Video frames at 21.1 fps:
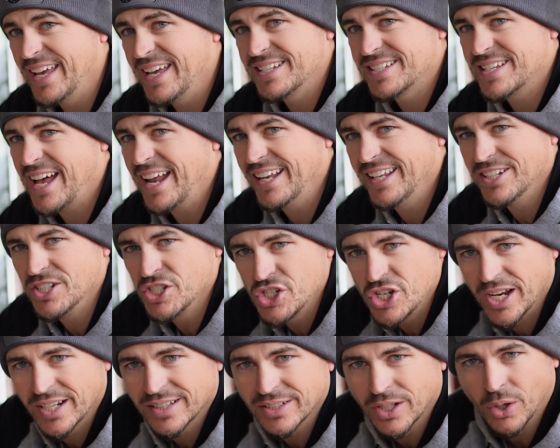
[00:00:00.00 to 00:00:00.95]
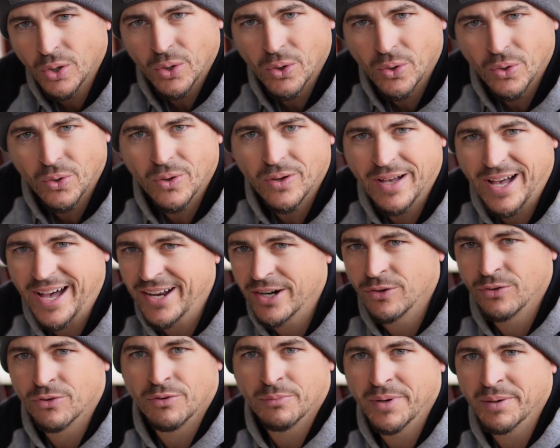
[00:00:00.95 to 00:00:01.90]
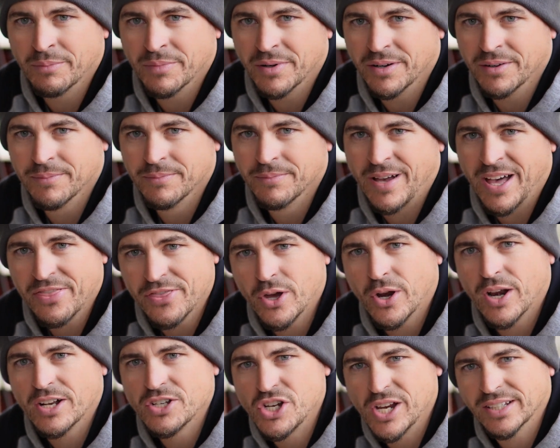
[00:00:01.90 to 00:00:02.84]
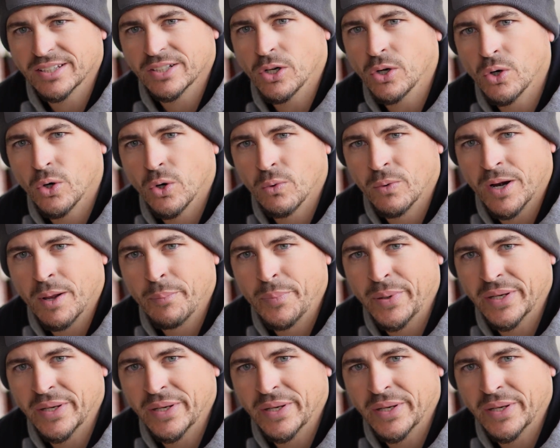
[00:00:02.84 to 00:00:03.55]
guess I didn't check the oil. I don't remember. I thought I checked the oil when I